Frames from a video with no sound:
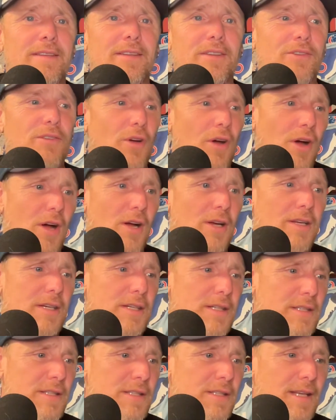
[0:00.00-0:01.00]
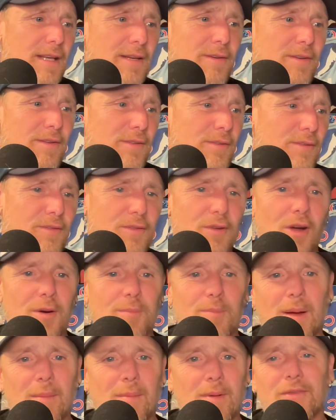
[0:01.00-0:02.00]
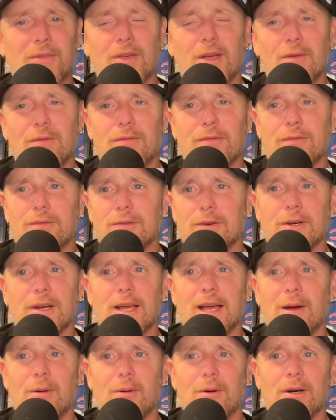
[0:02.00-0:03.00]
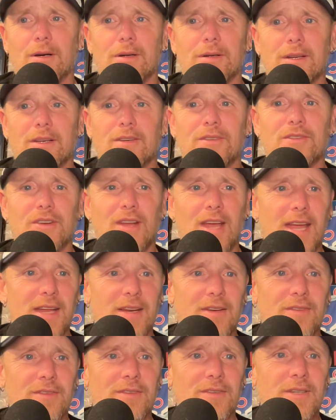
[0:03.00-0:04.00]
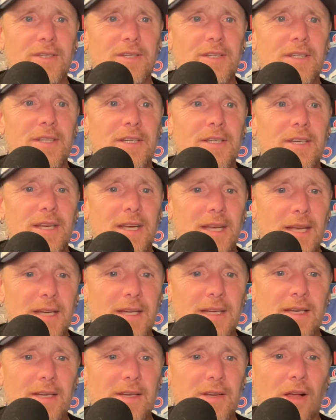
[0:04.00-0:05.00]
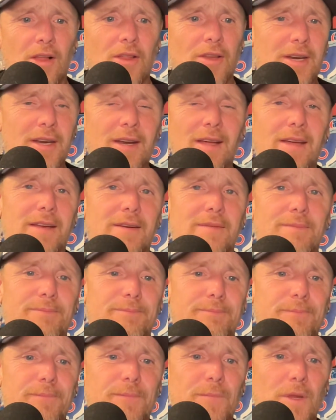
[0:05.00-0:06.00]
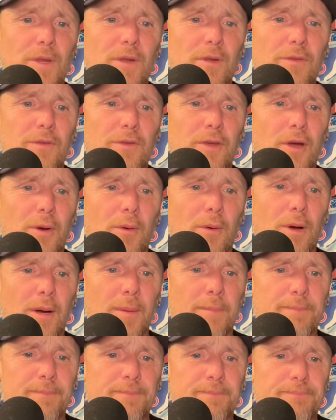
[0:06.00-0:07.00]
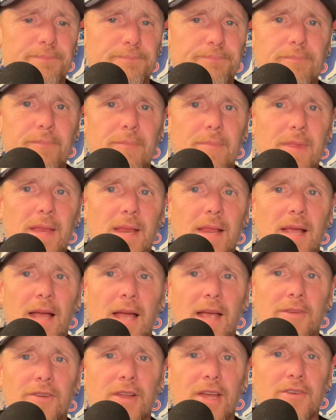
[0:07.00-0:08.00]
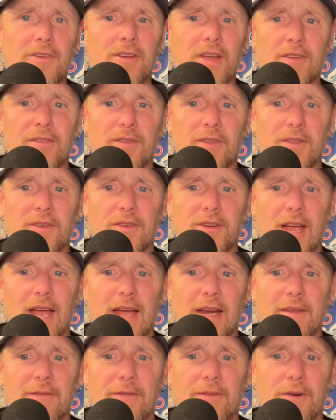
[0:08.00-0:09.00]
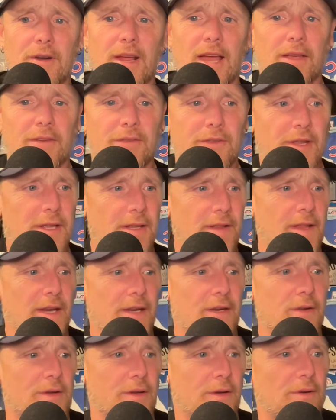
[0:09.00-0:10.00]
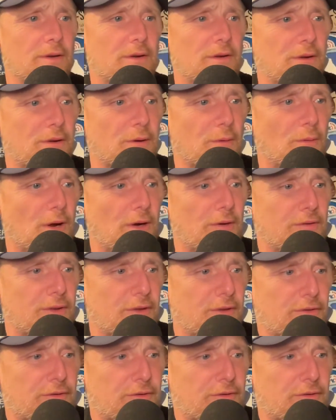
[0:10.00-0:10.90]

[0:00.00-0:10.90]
talk. I just talk by myself for an hour and change, and call it a night. So hashtag chance in the chat if you're nasty, and then you can watch this